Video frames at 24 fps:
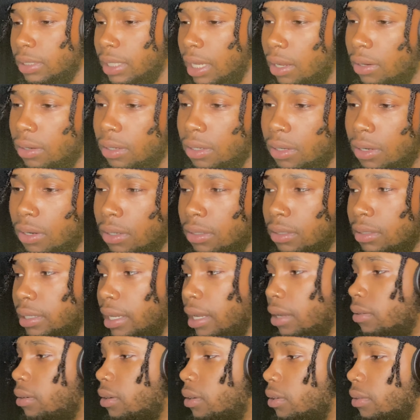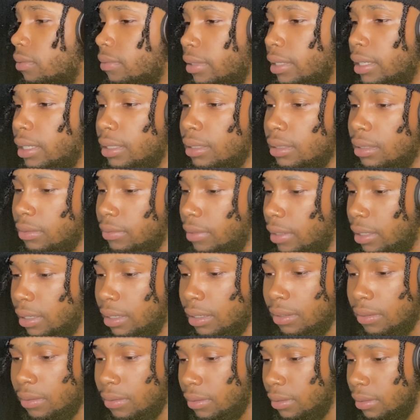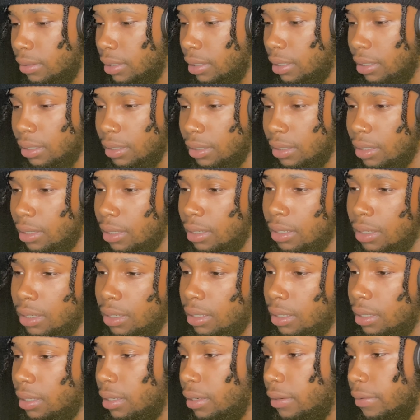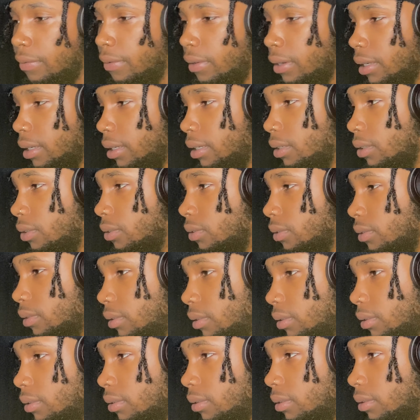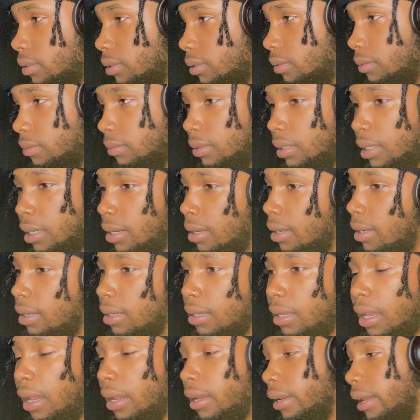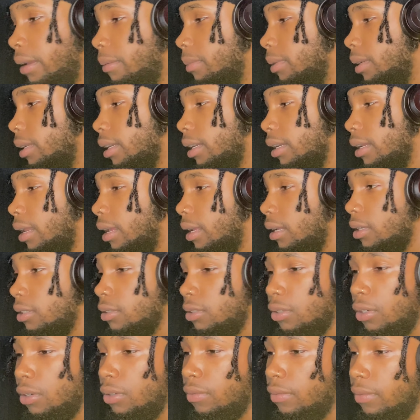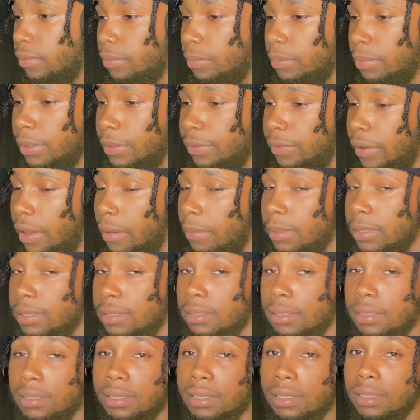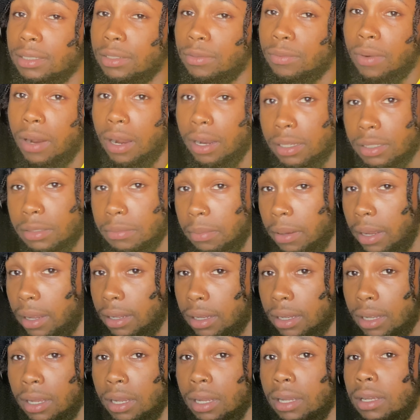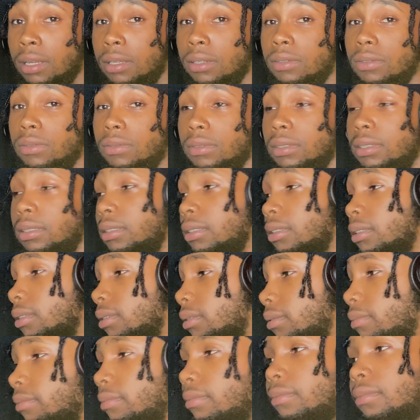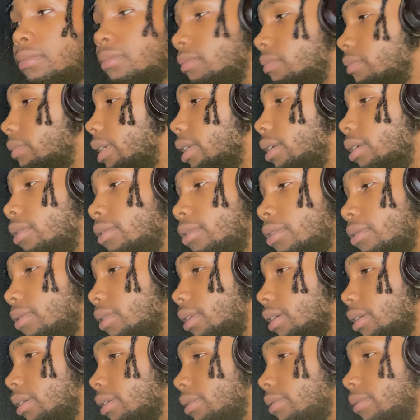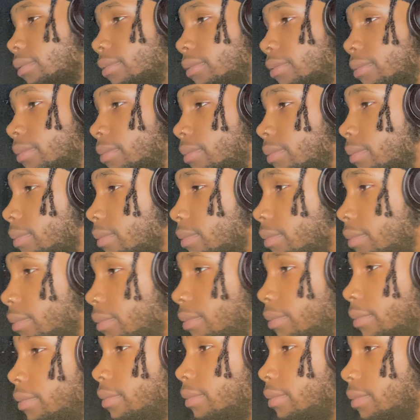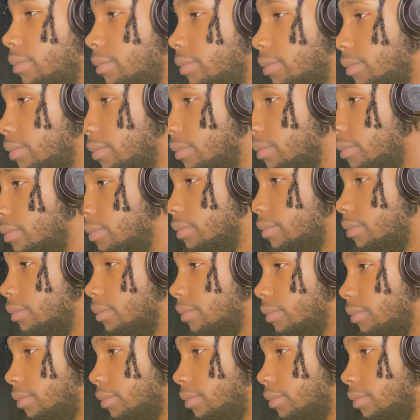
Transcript: down uh, down to earth niggas right now in the in the fucking industry. Can't name a nigga that's gonna be famous as he is and ride his bike through the city. I don't know nigga. I'll, I'll play